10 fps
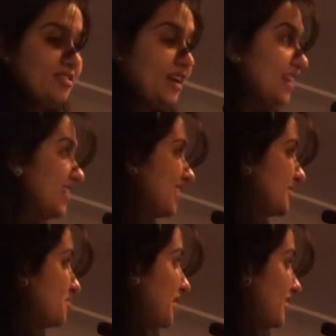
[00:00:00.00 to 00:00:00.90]
I think
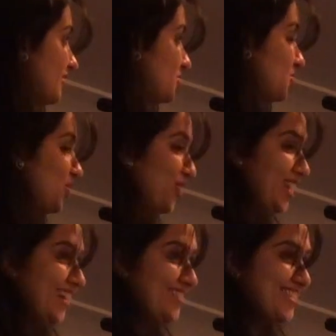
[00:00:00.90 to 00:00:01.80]
it's better to not
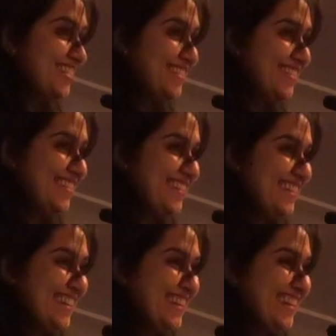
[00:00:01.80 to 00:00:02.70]
have the,
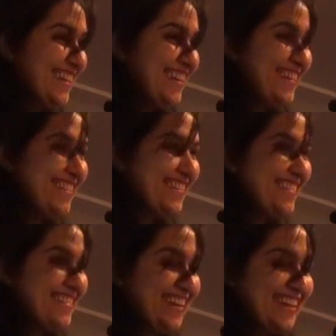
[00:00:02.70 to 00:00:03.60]

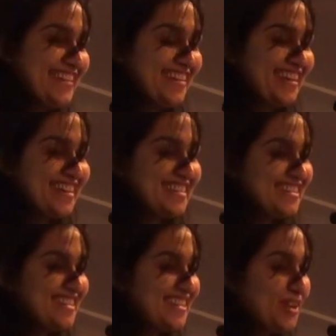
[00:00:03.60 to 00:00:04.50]
I realized,
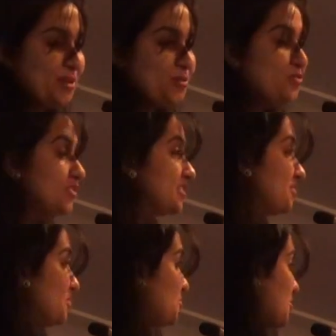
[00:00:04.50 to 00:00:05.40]
first
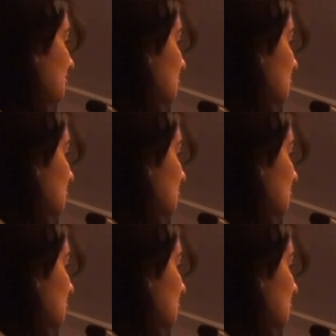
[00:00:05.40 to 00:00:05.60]
time I'm doing a